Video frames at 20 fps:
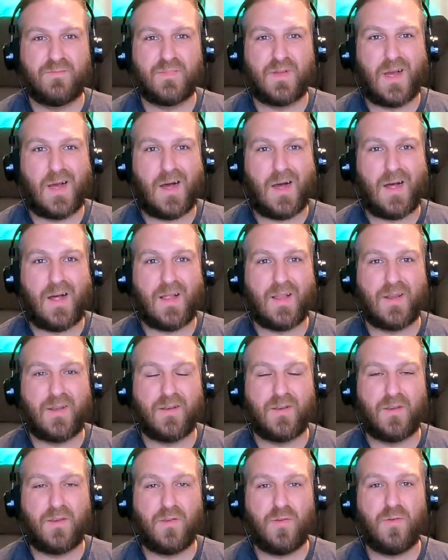
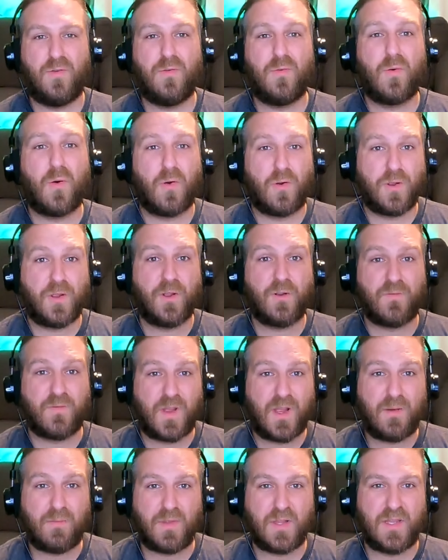on you or your
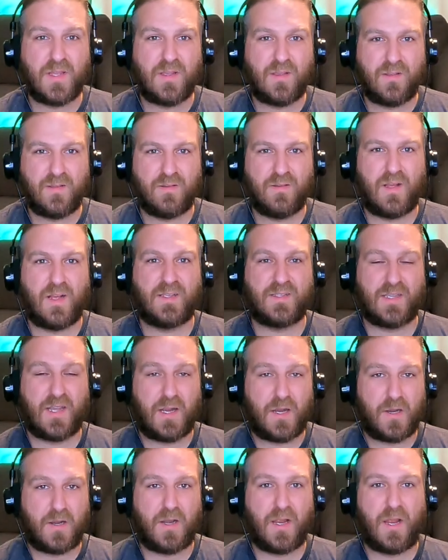family, as
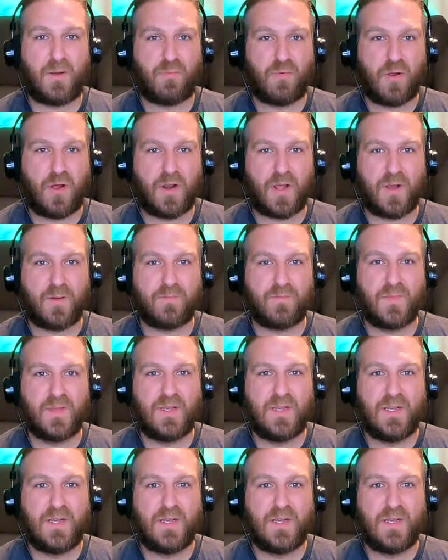Iron Knight brought up.